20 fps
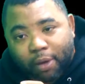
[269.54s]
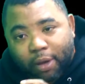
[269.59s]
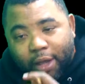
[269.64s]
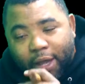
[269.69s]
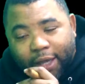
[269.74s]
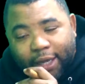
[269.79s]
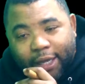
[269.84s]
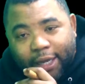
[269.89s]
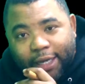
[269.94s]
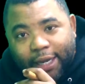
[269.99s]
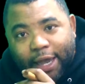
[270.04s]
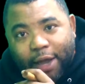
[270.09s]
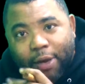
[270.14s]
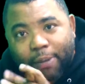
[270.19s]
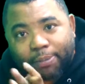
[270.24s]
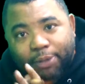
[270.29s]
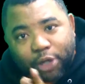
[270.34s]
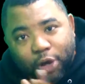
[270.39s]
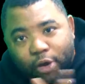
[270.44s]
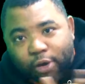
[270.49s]
and now
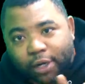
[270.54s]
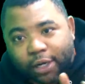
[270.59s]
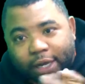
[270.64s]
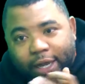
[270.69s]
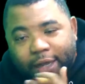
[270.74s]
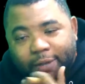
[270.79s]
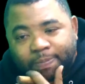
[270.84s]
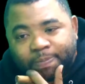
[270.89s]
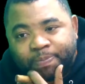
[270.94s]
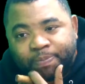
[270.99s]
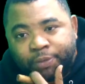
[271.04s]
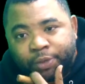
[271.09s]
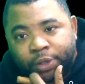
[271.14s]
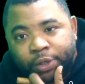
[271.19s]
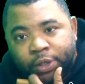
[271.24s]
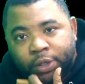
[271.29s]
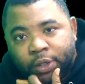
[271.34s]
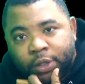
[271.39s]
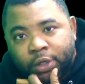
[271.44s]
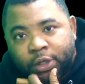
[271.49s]
I'm turning in
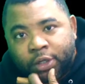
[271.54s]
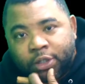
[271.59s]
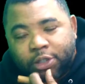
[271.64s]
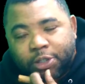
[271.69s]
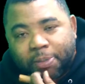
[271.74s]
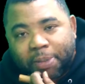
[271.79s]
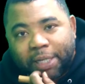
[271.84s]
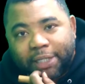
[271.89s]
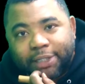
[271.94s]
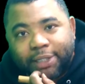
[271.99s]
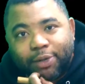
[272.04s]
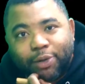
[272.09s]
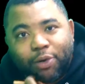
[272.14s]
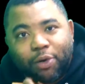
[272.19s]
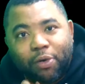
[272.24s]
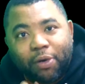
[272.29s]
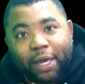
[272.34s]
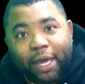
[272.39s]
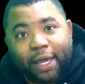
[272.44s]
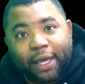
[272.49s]
to basically
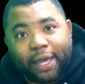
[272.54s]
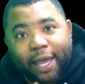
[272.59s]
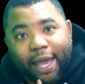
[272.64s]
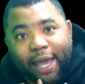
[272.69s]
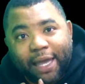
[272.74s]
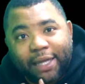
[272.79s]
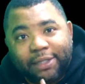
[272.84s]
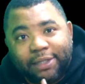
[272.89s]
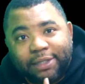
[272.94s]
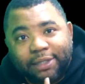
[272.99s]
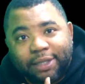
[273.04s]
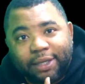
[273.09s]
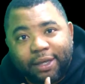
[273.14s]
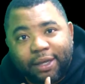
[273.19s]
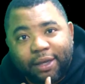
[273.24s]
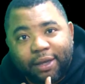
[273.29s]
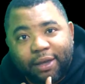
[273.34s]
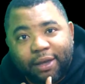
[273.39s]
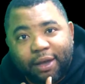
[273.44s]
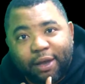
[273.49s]
go get gas.
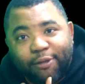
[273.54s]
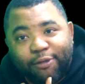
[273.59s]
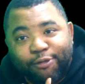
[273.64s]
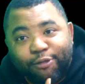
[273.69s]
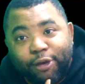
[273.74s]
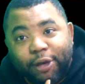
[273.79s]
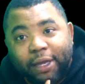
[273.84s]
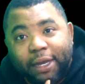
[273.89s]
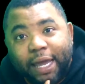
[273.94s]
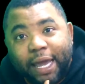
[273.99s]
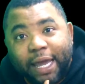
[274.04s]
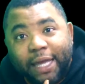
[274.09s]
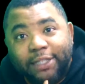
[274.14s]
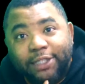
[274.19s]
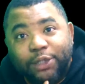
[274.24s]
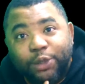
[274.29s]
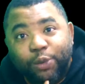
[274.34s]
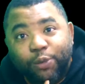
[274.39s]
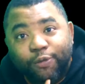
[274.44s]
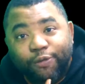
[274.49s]
A friggin'
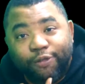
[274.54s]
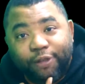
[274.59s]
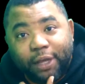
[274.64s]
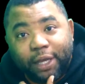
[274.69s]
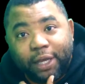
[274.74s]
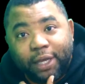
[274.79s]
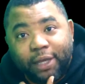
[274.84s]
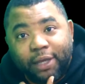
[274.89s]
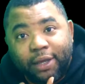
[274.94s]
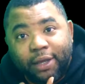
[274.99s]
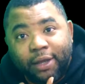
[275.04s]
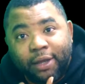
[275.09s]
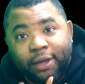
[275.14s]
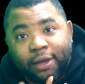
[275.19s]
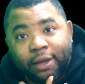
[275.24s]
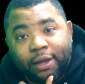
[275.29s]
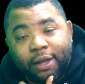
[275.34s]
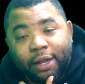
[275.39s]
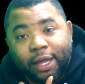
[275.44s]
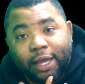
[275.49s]
SUV,
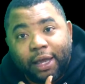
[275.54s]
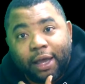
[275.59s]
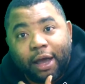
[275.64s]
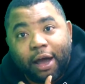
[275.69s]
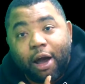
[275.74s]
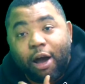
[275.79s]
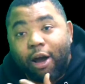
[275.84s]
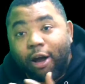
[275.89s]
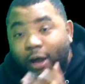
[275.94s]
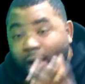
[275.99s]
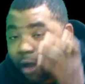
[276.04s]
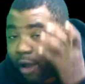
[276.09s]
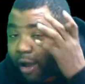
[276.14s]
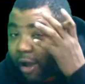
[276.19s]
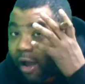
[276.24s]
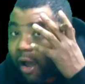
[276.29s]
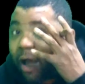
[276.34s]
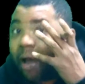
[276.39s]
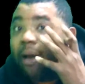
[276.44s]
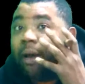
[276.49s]
a
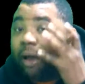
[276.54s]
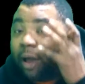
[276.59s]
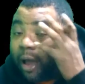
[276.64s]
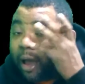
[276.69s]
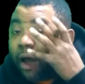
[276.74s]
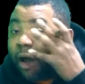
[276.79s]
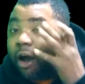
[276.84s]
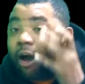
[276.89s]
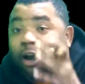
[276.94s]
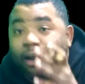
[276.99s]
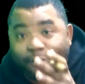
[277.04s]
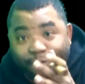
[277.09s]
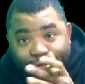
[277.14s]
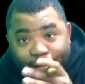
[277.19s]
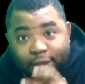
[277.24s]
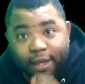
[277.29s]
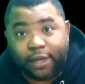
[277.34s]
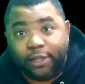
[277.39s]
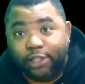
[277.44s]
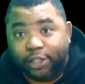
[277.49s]

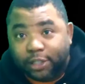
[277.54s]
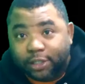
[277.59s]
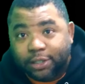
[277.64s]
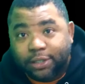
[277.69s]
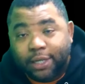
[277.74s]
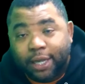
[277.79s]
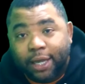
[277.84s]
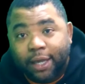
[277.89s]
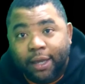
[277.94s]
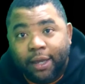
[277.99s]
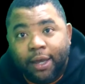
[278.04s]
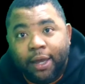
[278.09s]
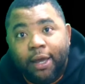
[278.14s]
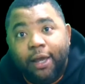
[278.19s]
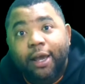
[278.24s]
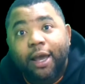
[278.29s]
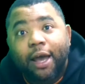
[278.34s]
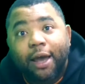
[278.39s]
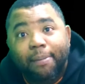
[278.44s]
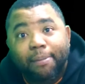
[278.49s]
RV I should say,
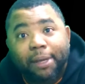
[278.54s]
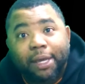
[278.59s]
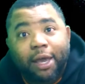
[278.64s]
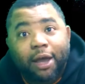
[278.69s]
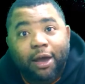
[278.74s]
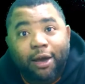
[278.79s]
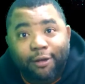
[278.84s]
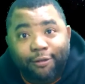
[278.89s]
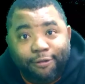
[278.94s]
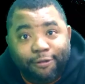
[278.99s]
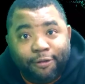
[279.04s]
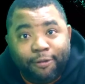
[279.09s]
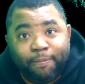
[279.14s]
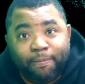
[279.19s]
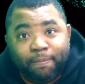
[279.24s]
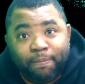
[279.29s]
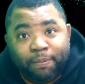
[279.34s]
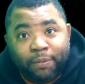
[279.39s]
cut me off.